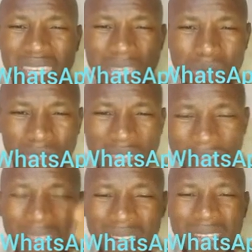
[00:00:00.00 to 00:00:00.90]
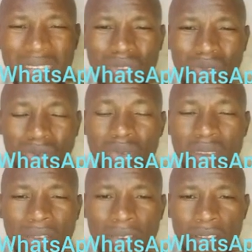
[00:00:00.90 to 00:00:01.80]
it will definitely get to
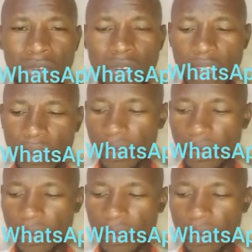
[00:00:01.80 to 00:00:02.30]
wherever you are.